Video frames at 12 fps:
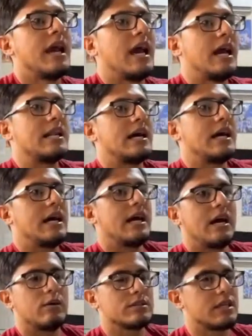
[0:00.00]
And
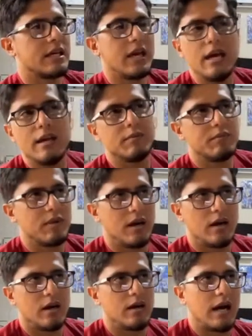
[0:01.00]
I was like, hey,
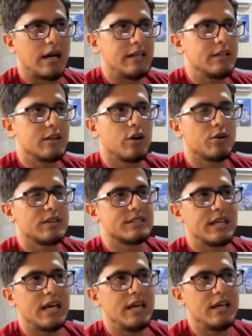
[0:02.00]
I need to go
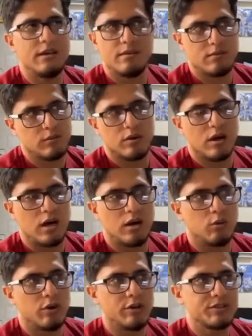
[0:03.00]
this day.
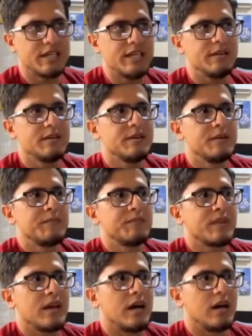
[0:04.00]
What do you say?
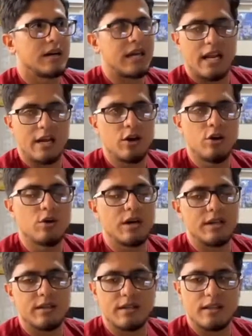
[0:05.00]
Can I go?
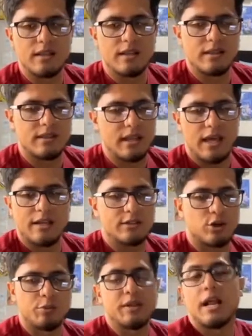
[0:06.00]
And they
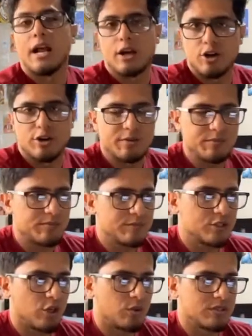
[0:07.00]
told me that I couldn't.
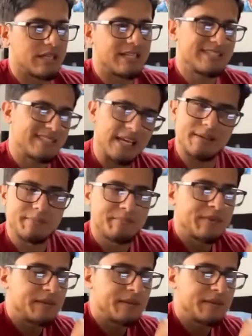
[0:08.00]
So it was like, dang.